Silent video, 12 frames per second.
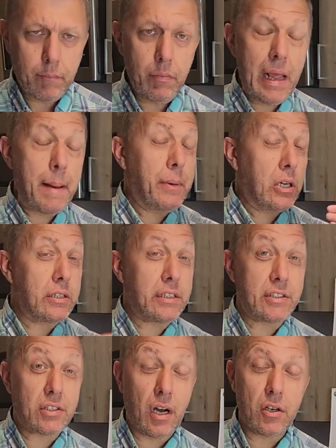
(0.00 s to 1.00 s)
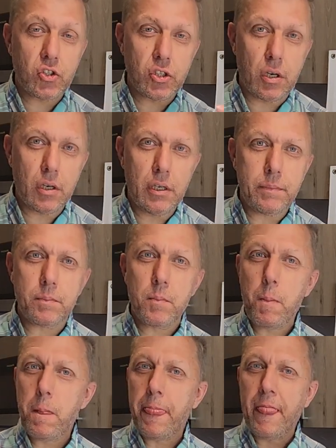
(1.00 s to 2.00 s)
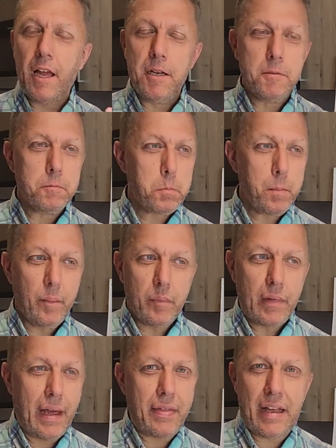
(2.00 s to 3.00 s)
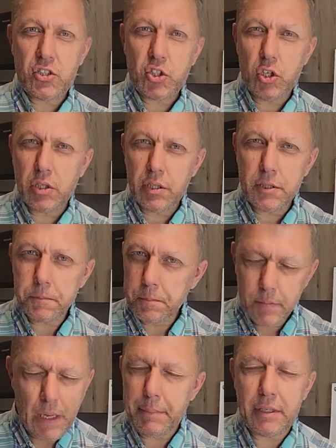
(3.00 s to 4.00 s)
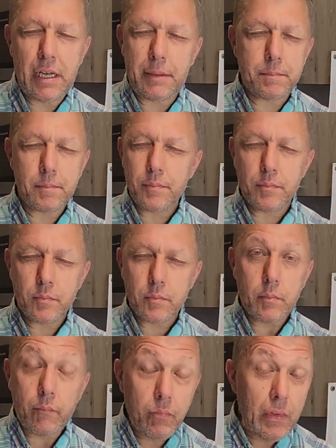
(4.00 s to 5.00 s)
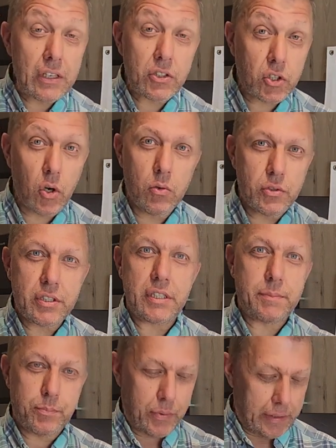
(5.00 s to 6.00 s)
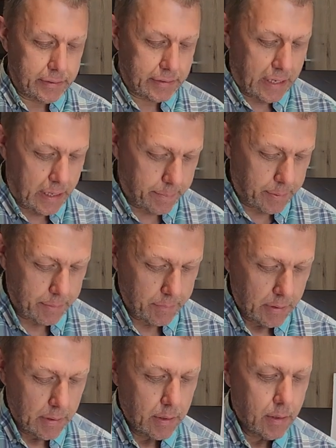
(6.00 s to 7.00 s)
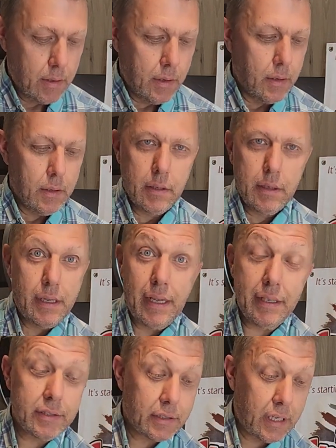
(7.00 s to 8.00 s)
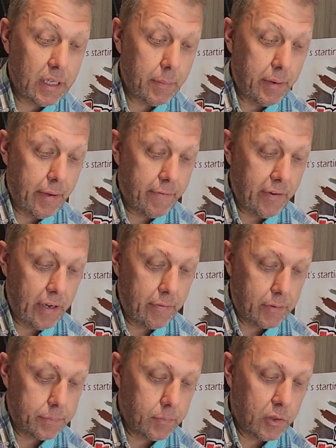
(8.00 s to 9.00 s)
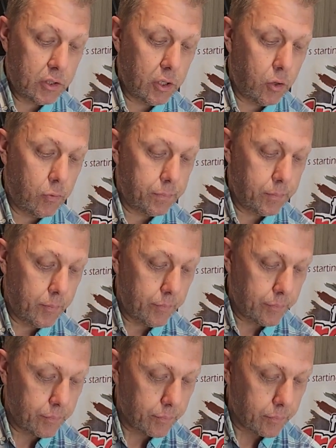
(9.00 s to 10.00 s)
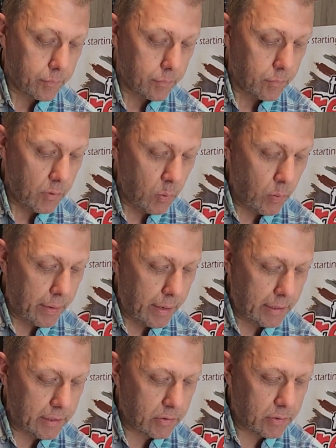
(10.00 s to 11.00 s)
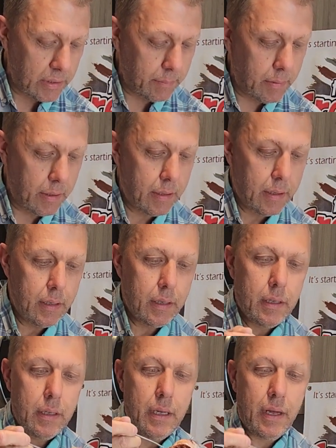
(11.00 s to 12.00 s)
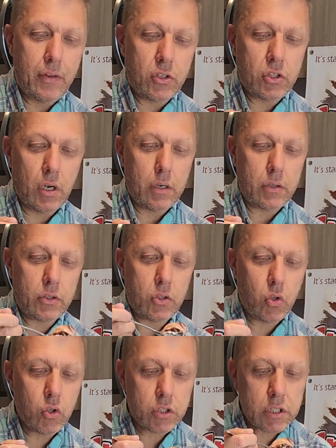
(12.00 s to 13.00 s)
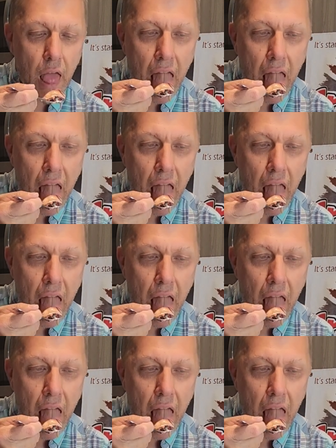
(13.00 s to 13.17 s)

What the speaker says: And because it's dark chocolate, and that sugar, I mean that salt just brings it up, it's gonna be a favorite. So, with ice cream and the chocolate sauce,